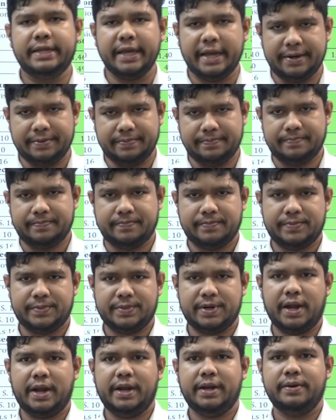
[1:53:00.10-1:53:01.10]
10,
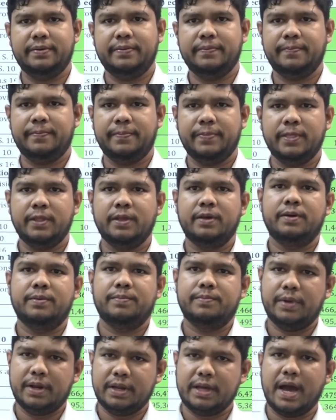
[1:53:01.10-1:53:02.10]
right?
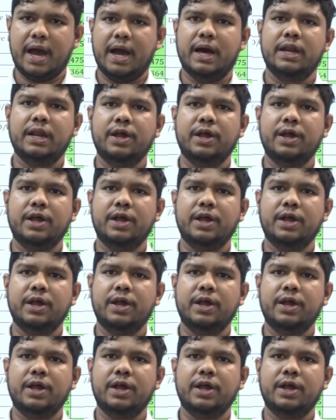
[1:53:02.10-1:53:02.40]
Many are